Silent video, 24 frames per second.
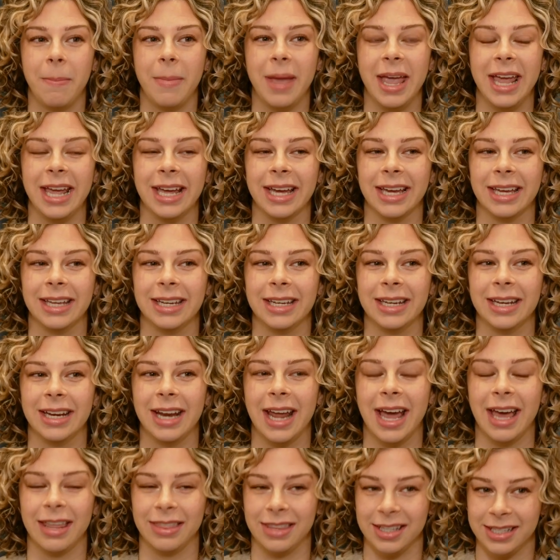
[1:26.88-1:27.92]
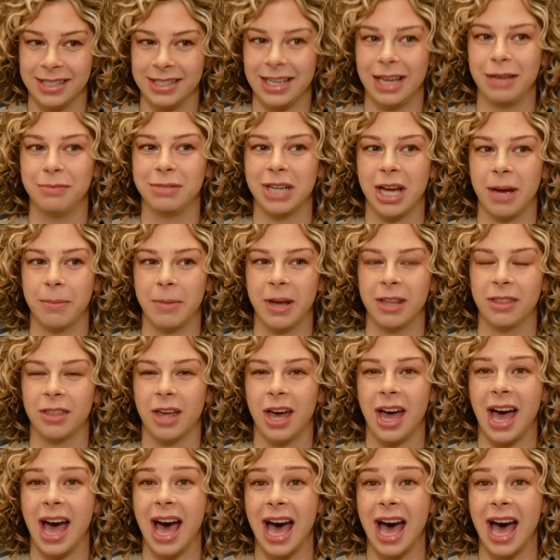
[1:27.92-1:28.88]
And at the same time, I thought,